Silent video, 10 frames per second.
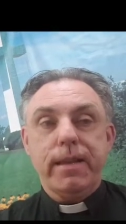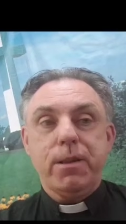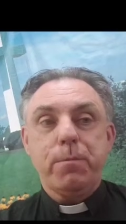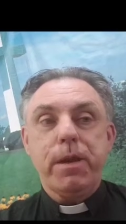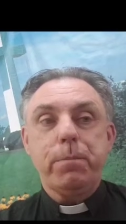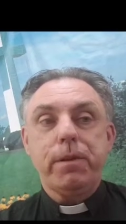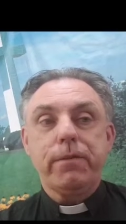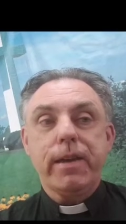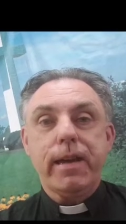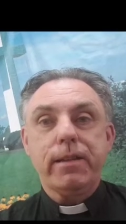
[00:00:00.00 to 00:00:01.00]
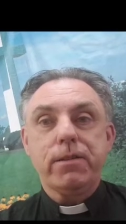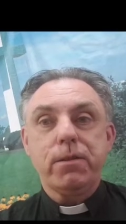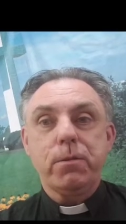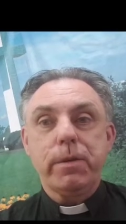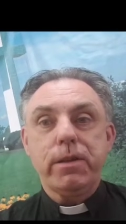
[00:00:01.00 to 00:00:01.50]
The people of God,
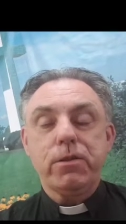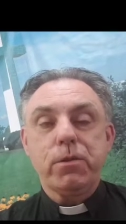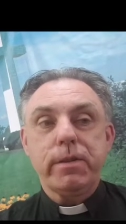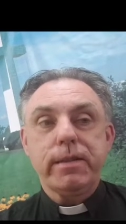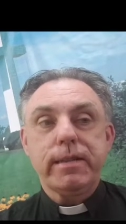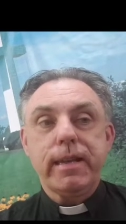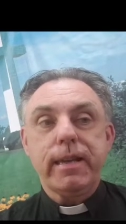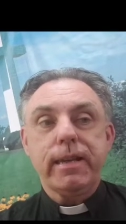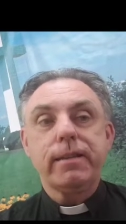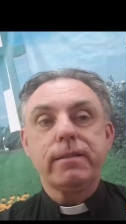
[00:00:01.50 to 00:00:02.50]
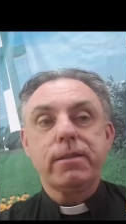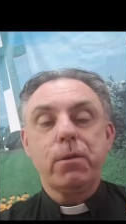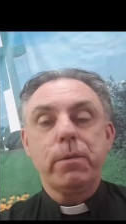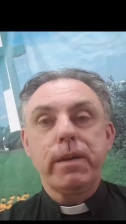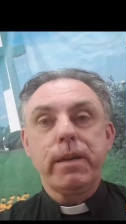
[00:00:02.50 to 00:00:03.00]
too, we enjoy seeing it,
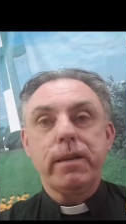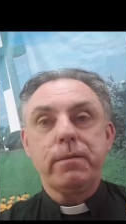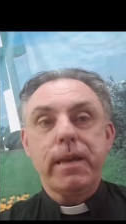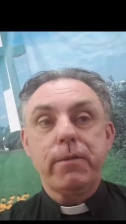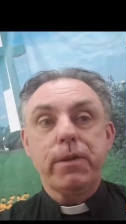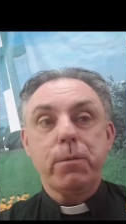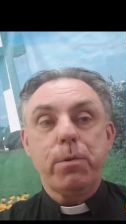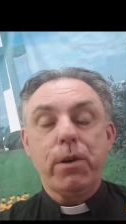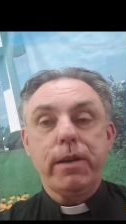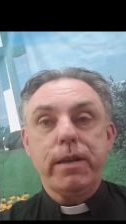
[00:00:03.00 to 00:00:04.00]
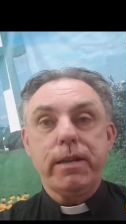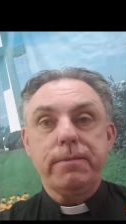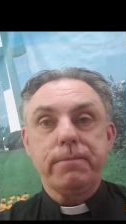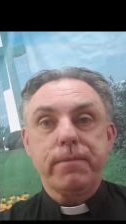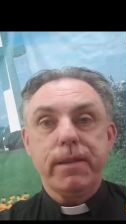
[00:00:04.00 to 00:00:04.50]
don't we, and having a part in it.